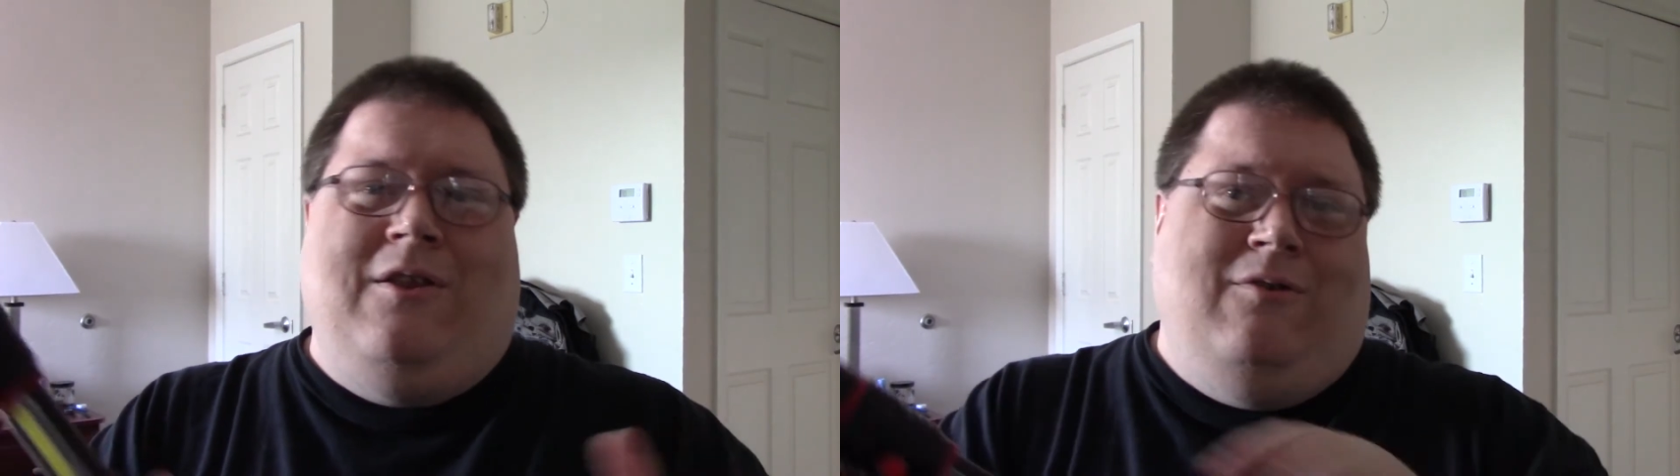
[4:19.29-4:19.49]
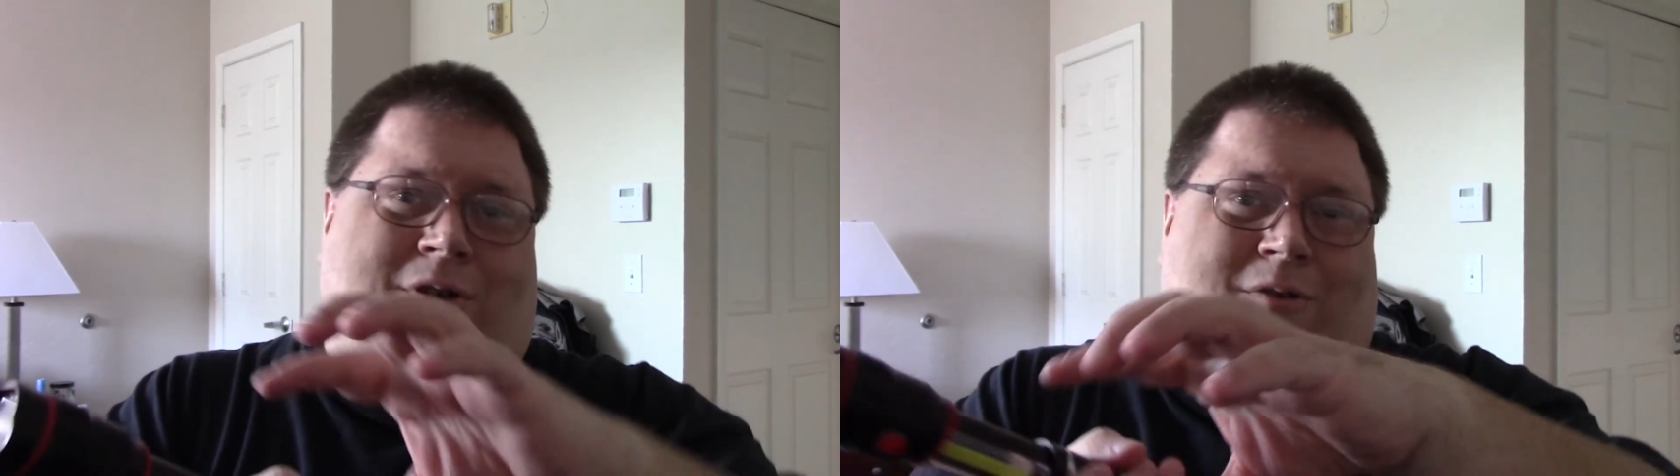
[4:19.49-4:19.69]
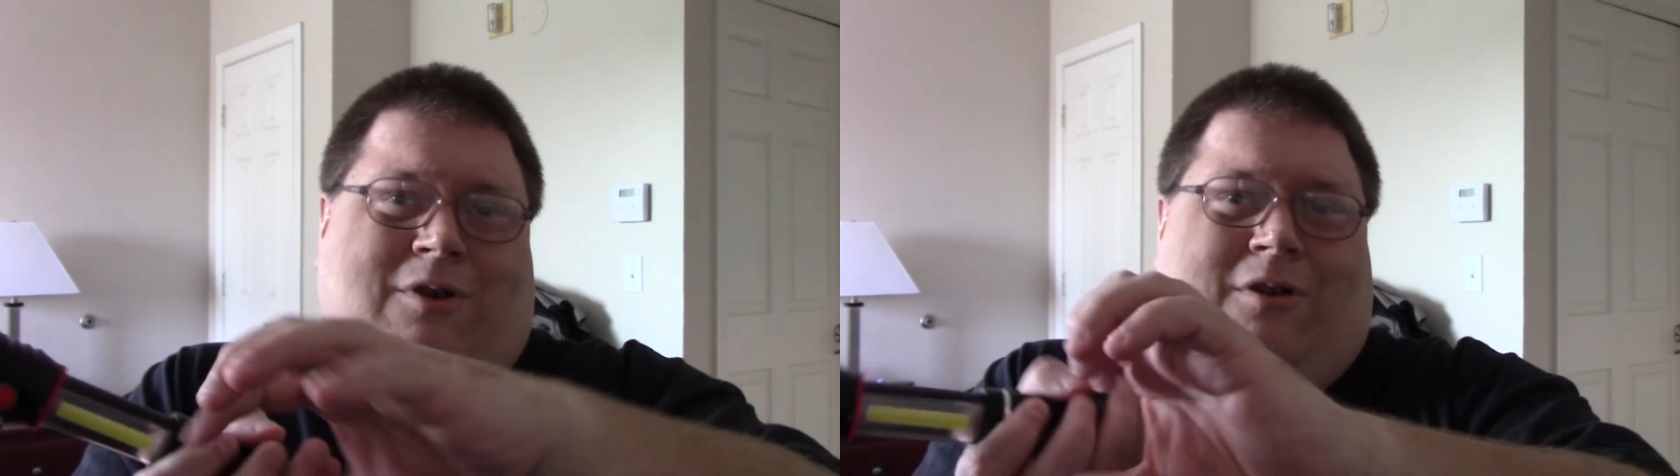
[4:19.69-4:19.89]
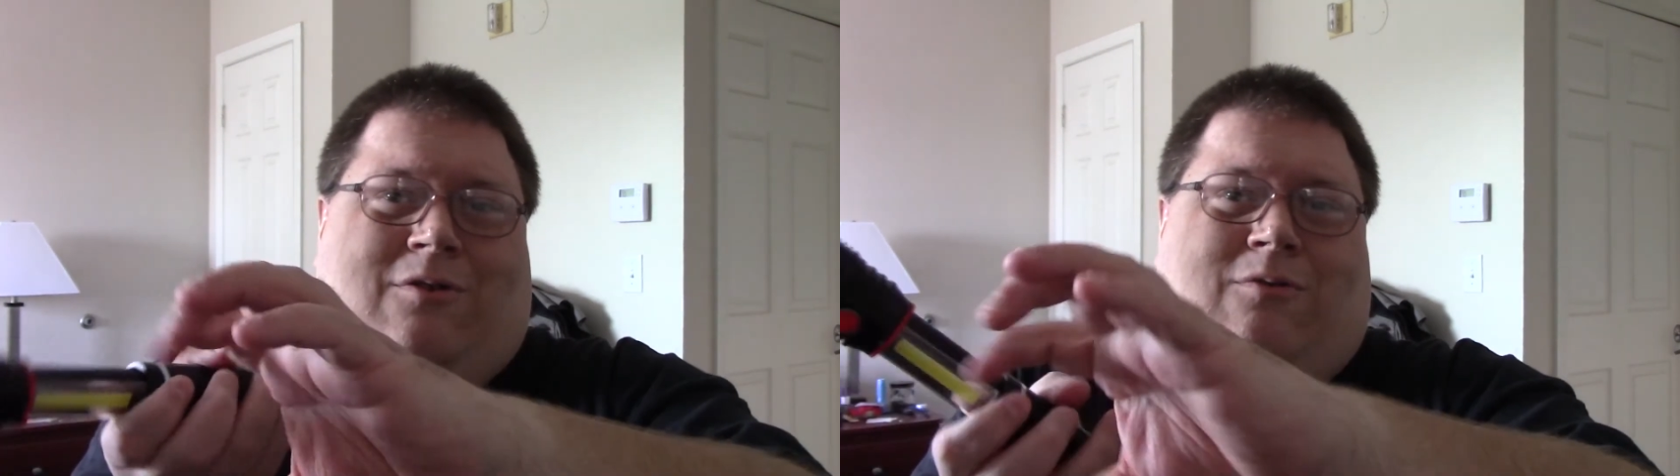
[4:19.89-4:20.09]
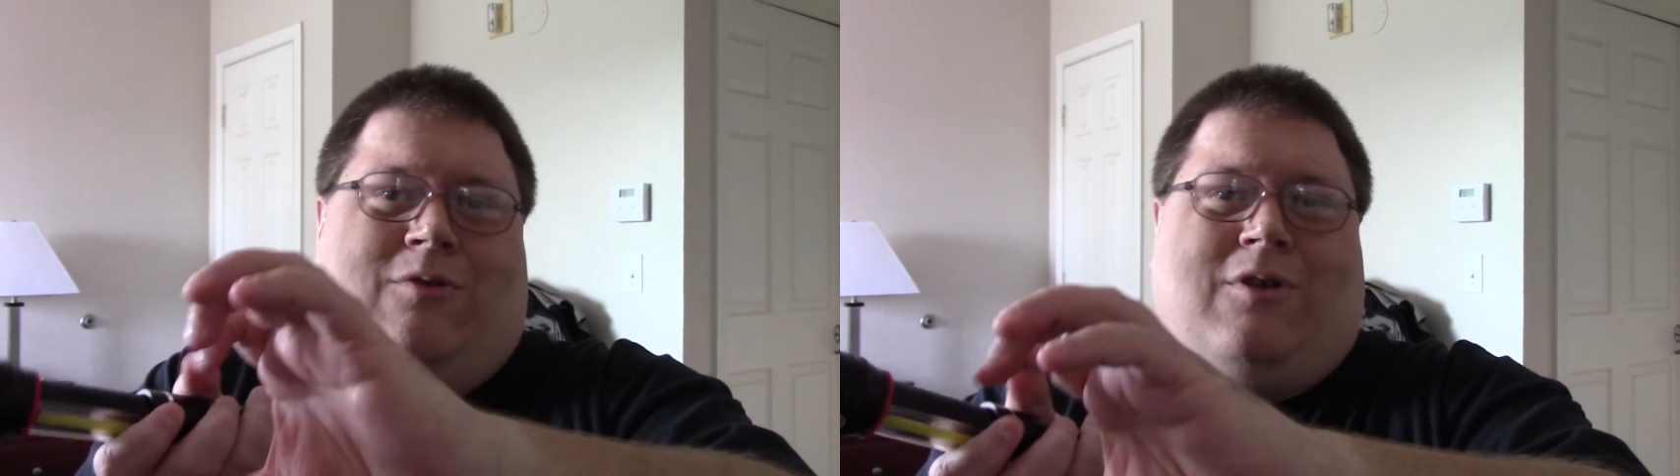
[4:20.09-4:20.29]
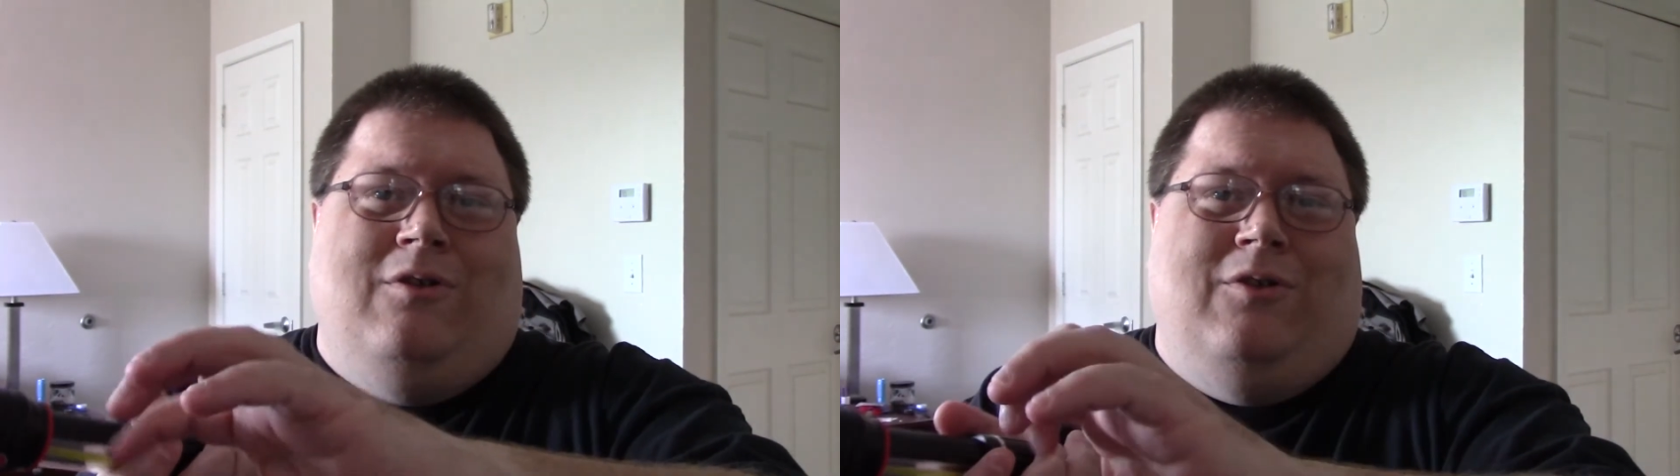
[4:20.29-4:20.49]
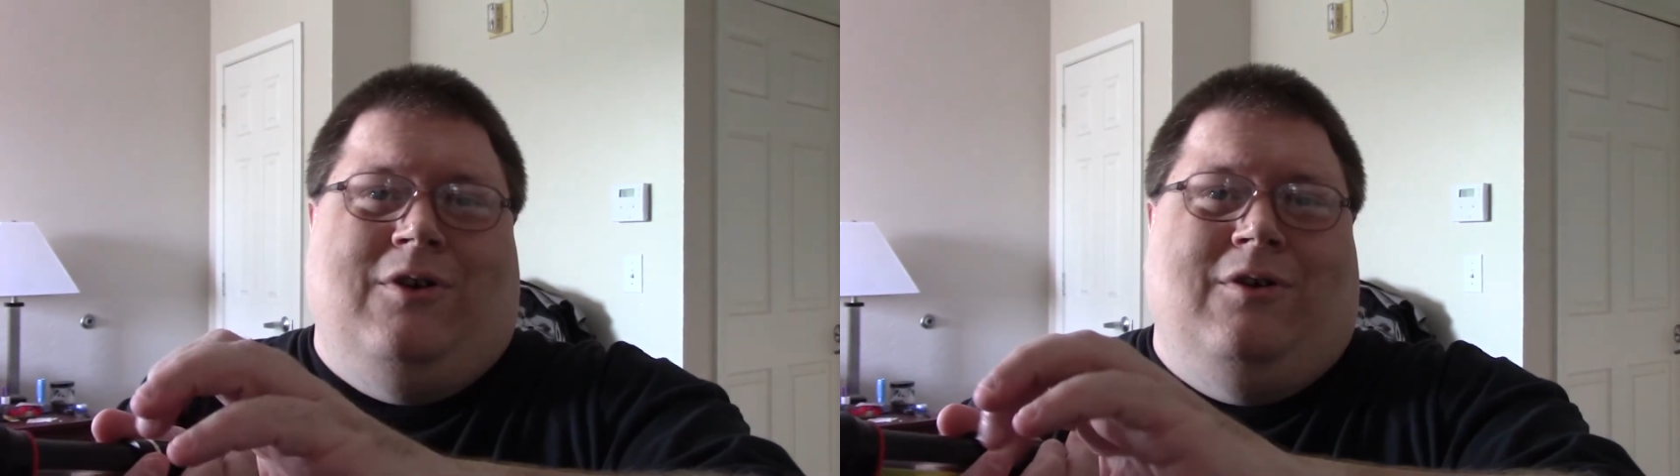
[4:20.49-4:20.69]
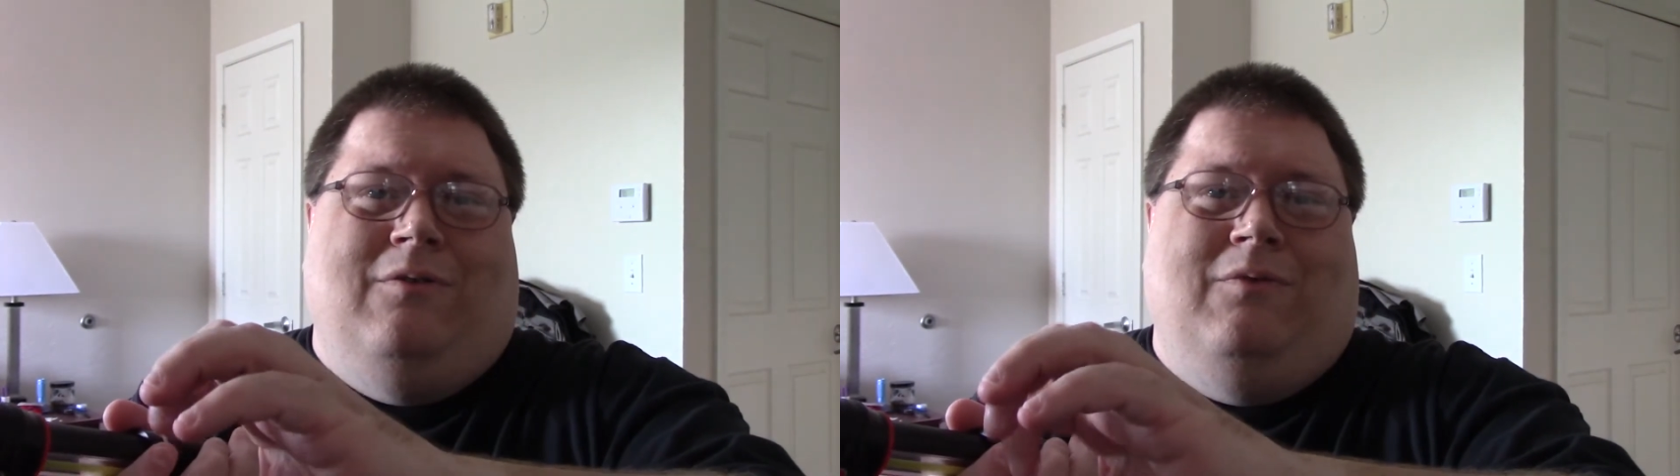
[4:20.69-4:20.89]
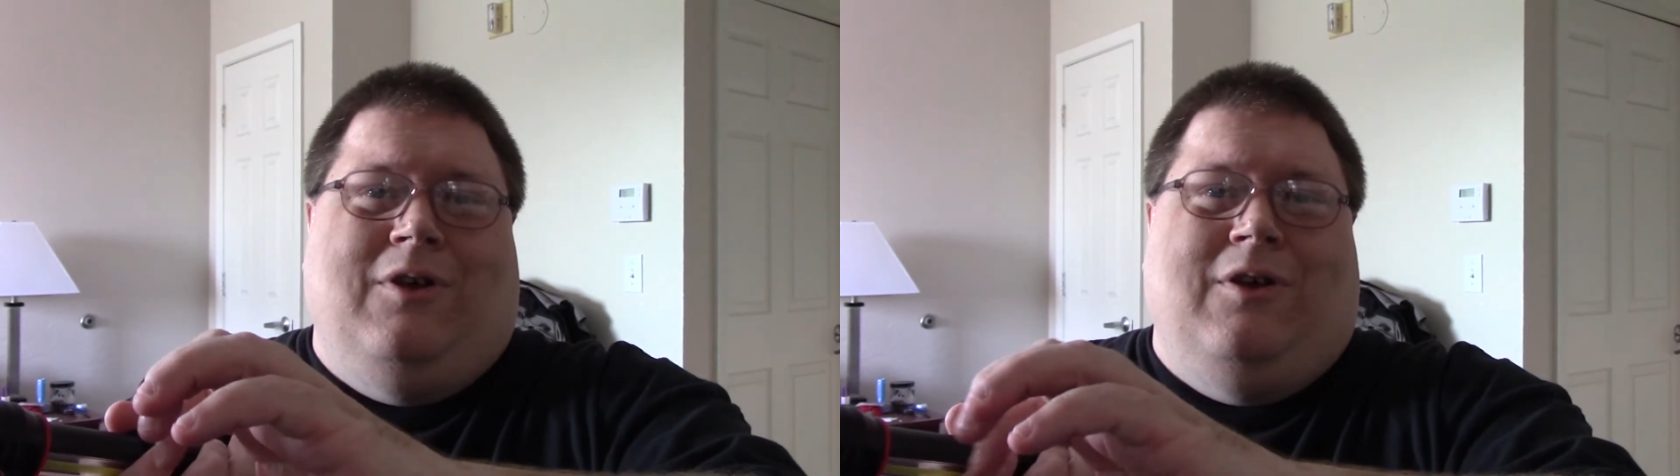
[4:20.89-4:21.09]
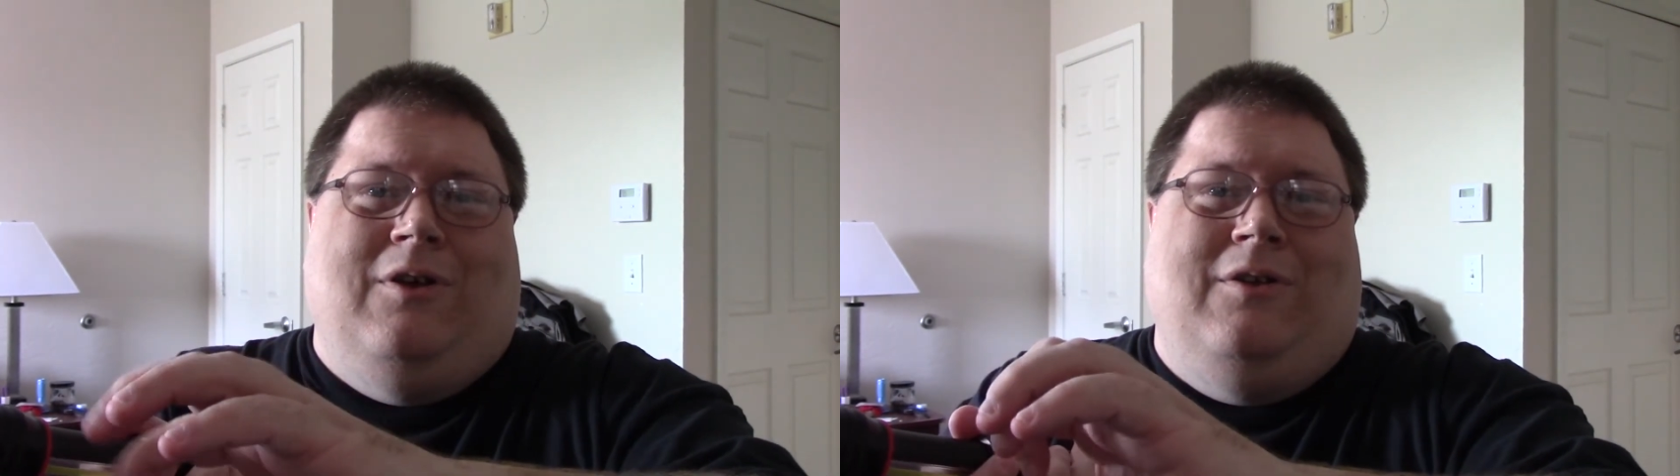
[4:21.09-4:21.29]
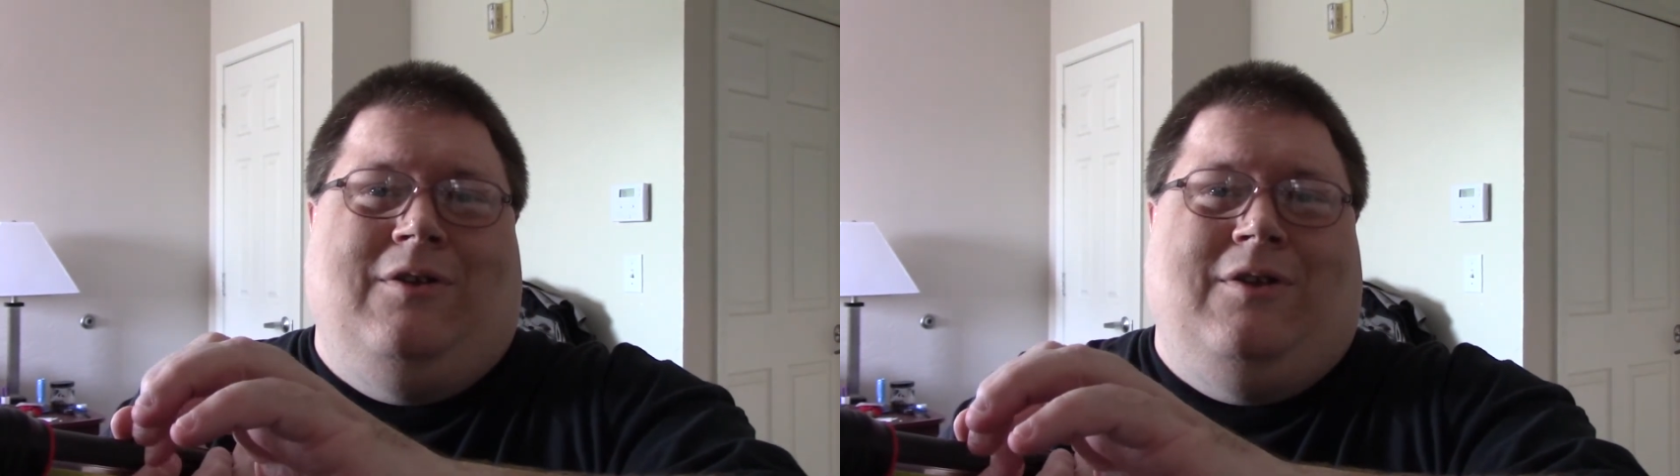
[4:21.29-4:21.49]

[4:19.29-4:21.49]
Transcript: you can unscrew the